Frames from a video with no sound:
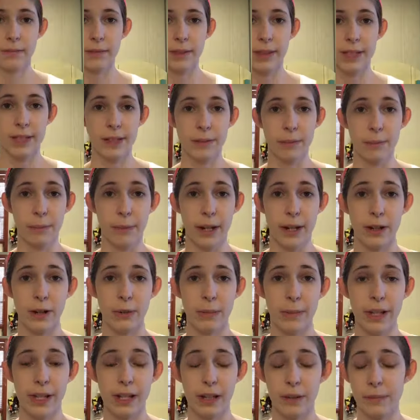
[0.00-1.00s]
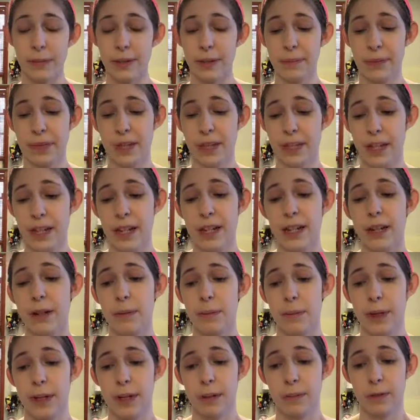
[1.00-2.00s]
This may or may not be a mistake,
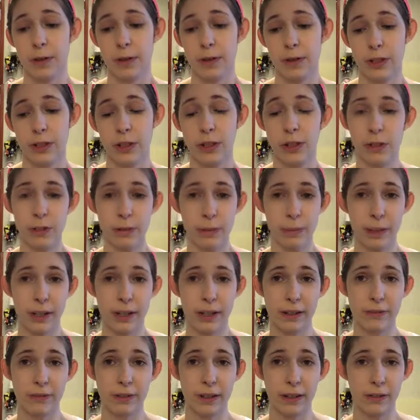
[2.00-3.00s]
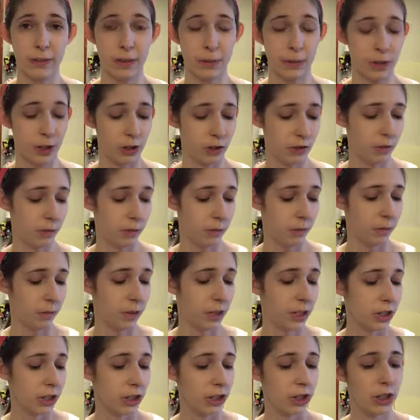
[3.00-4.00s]
but I'm going to use my fluffy brush from
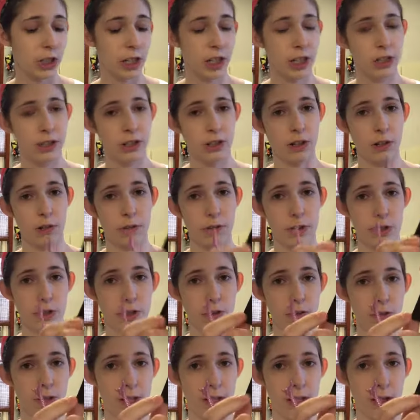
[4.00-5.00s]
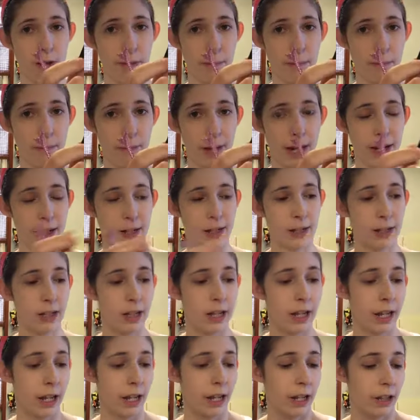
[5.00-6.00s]
Wish and go into the matte
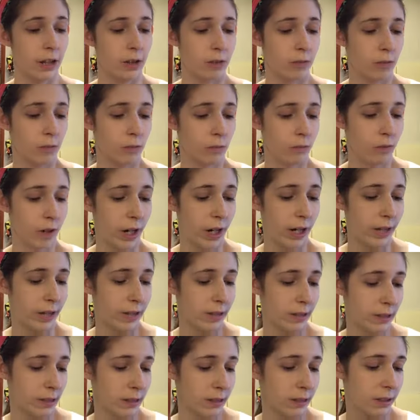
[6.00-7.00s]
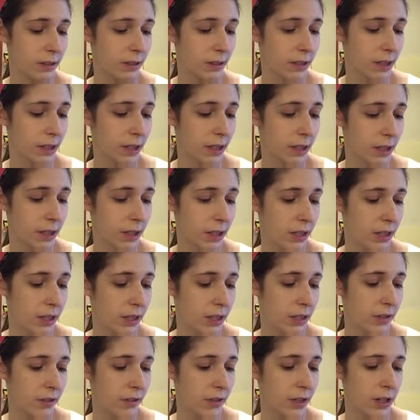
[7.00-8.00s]
red.
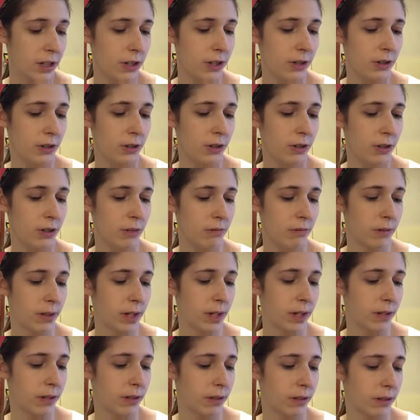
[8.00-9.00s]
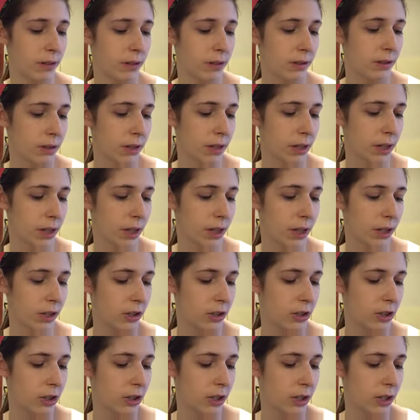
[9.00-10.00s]
It's very dark red.
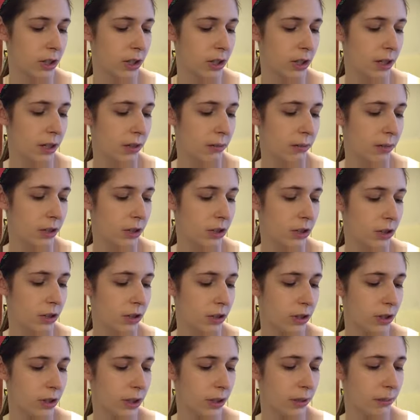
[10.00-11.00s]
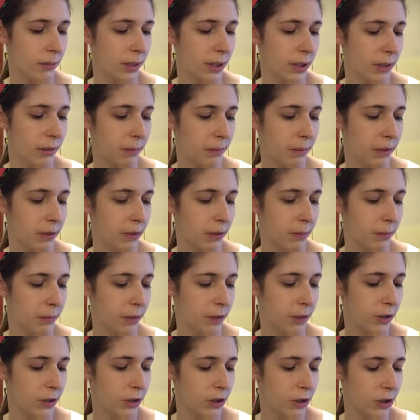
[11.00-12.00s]
Actually, not much is coming up on the
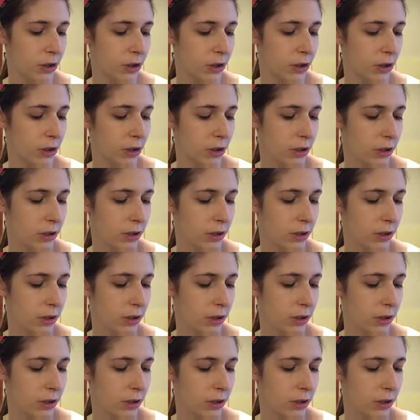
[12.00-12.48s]
brush.